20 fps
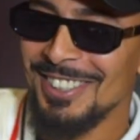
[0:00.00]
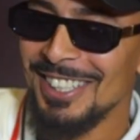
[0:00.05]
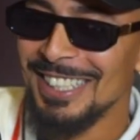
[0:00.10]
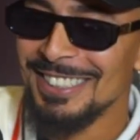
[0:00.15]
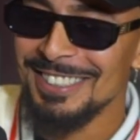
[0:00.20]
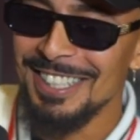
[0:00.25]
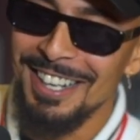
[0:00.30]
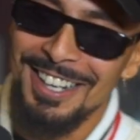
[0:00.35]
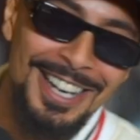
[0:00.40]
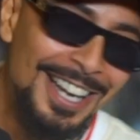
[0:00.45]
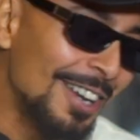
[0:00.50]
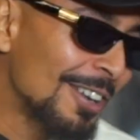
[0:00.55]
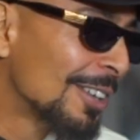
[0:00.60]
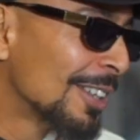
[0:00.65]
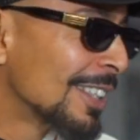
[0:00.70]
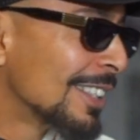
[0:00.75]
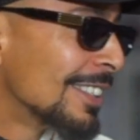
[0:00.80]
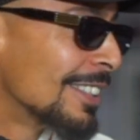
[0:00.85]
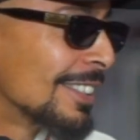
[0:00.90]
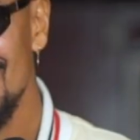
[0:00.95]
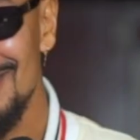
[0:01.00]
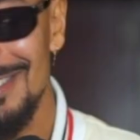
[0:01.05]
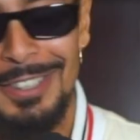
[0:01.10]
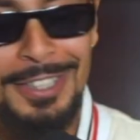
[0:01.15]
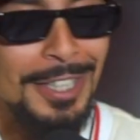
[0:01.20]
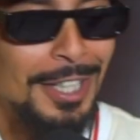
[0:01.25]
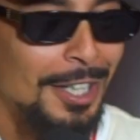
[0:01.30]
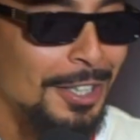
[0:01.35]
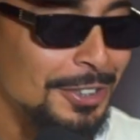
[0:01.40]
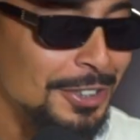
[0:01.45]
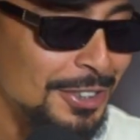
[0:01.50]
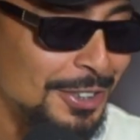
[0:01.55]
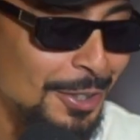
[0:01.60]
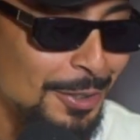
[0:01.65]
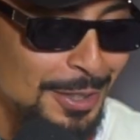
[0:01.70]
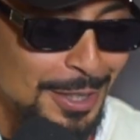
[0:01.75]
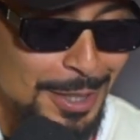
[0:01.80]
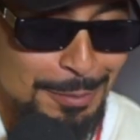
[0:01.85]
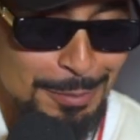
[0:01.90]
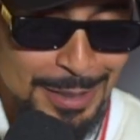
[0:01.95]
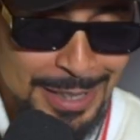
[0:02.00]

So that's kind of how it is. Y'all showed up